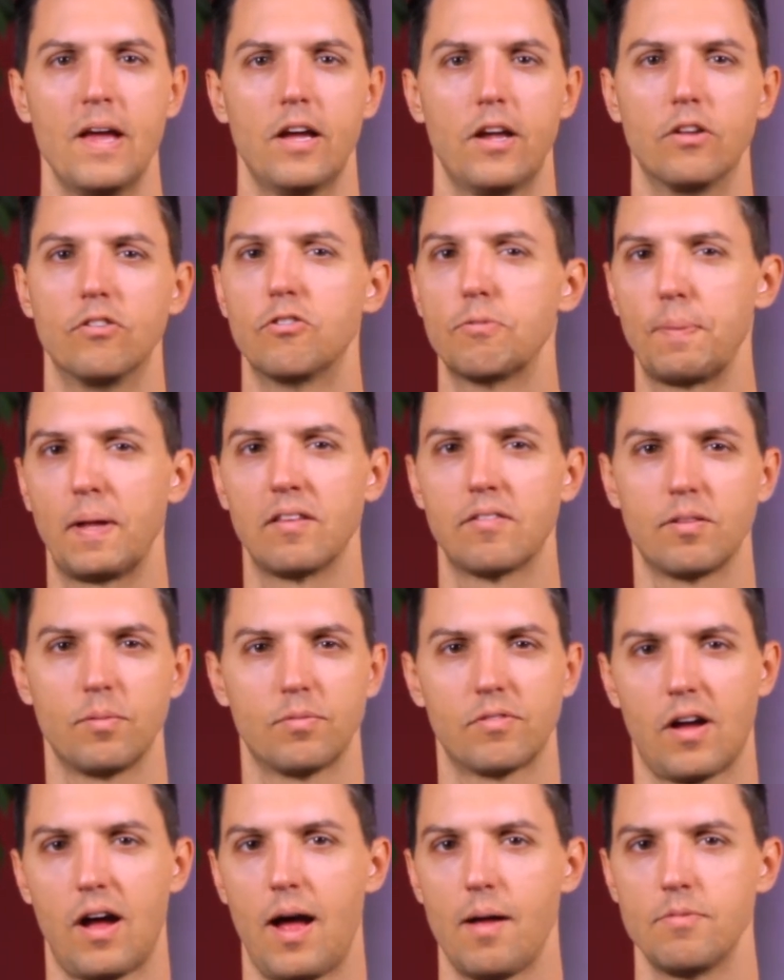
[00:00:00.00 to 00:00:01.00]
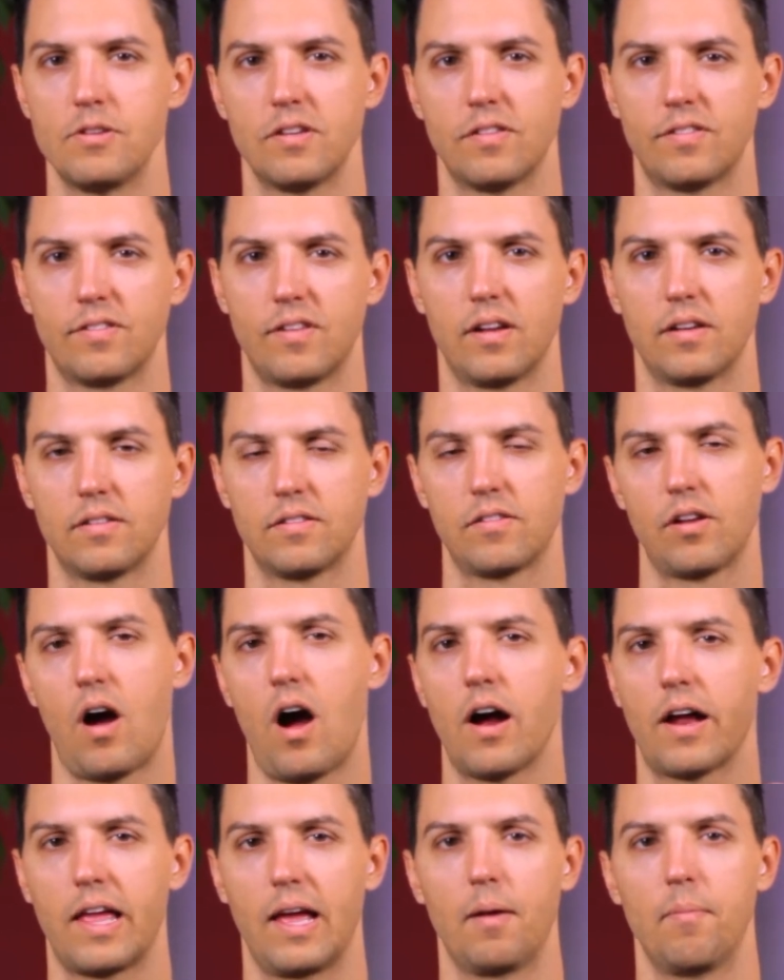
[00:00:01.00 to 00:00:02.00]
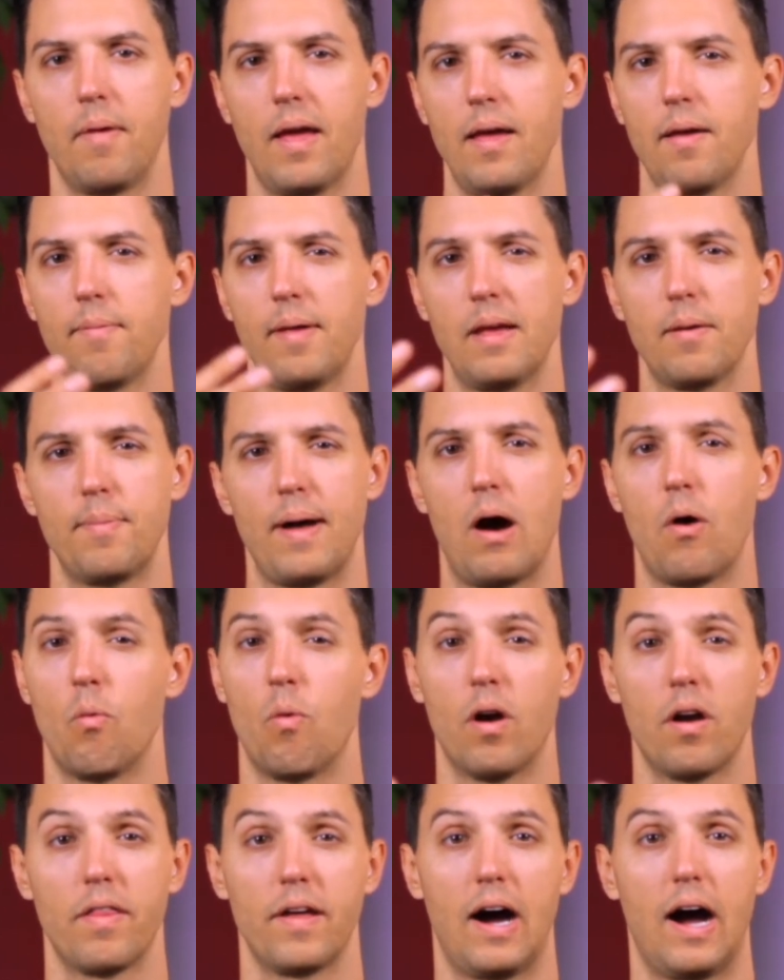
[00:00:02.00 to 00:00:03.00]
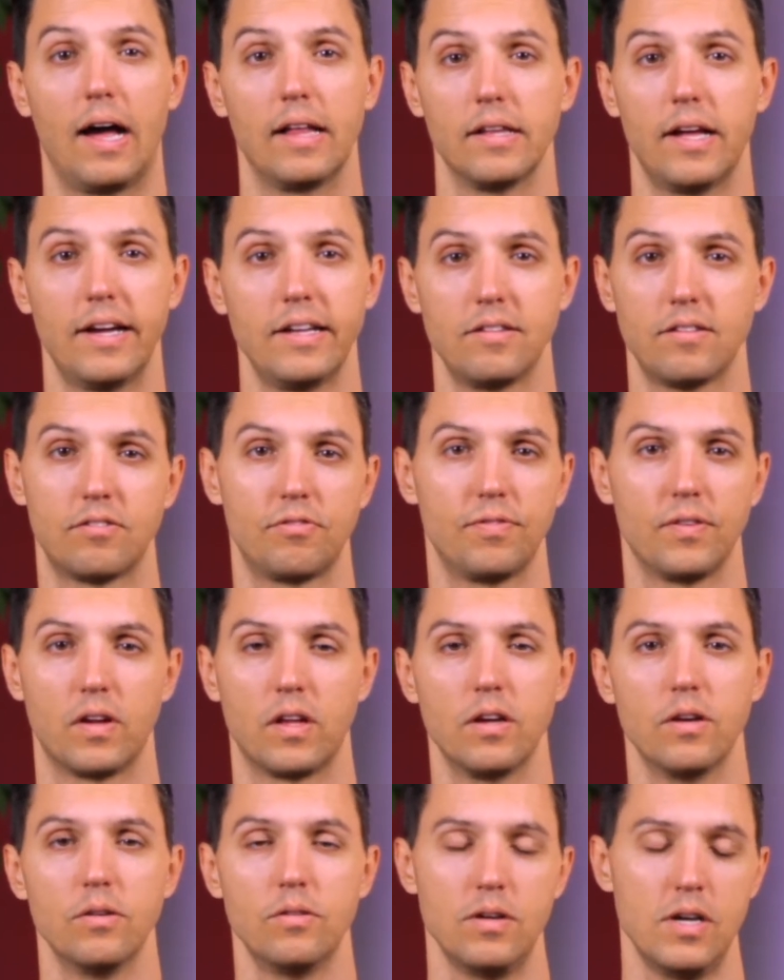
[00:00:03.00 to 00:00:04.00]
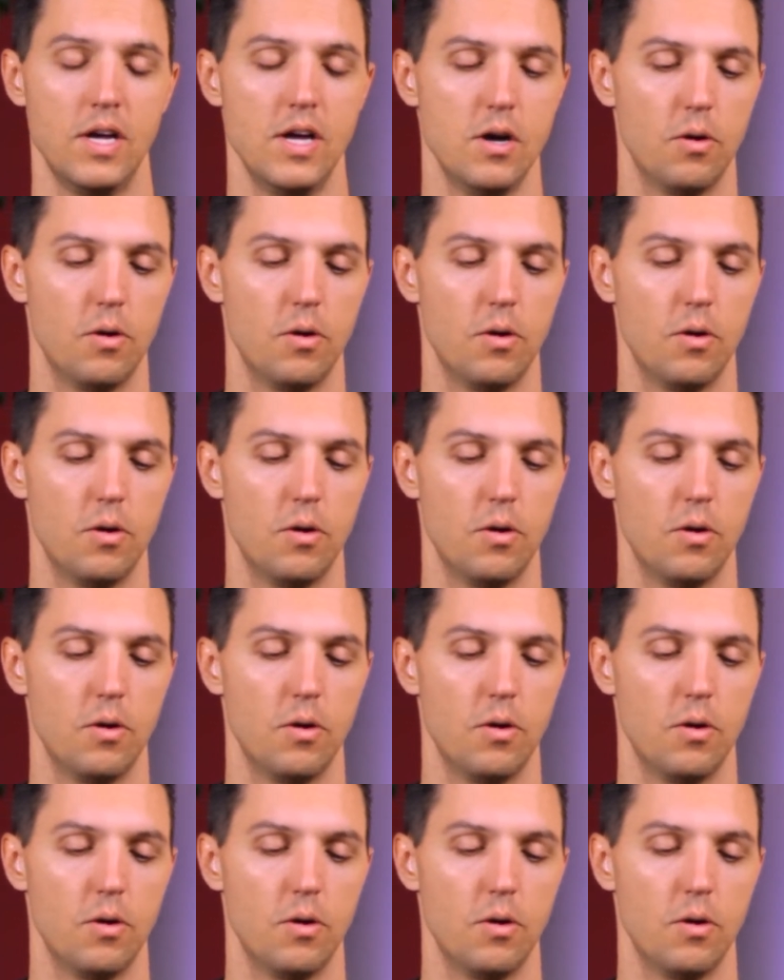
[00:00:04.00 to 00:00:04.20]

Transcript: you'd spend some time just talking maybe about one of the highlights for you.